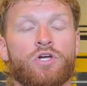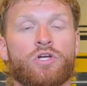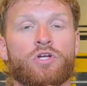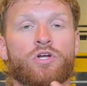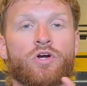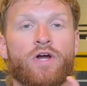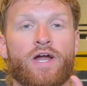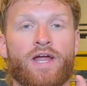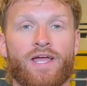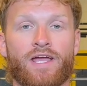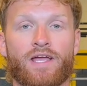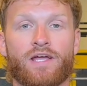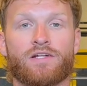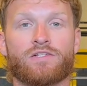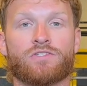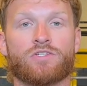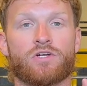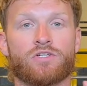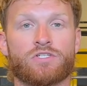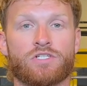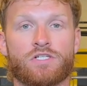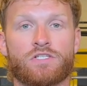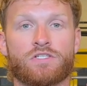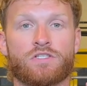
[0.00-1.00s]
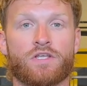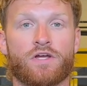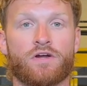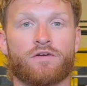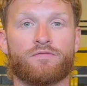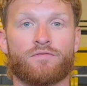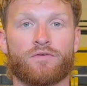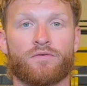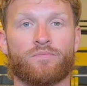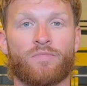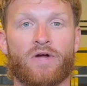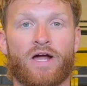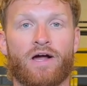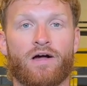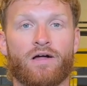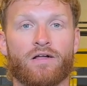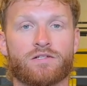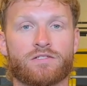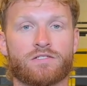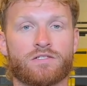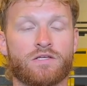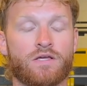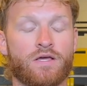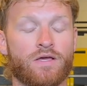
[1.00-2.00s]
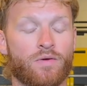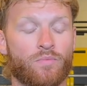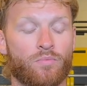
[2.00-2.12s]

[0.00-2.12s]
Your hands are just there for balance.